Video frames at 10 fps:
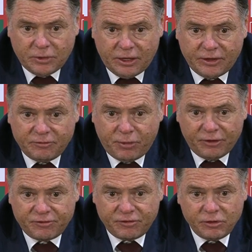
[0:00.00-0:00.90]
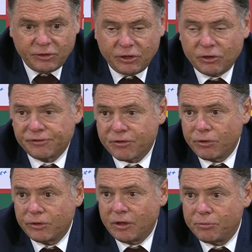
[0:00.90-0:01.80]
And they've both, you know, got
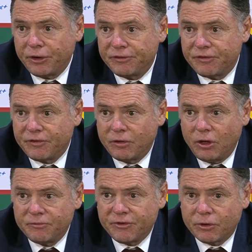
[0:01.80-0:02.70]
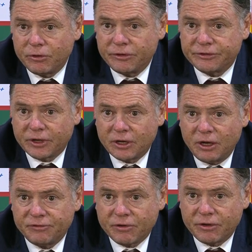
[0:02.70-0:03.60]
through, and they're both very good in the second
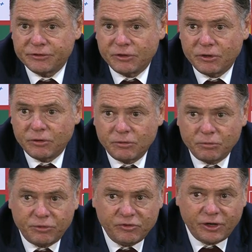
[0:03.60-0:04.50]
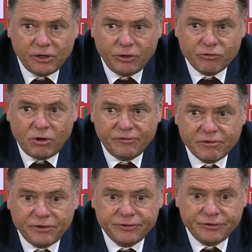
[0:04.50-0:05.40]
half for us. You know, provide a lot of drive
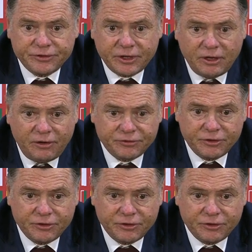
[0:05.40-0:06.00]
for us in the second half.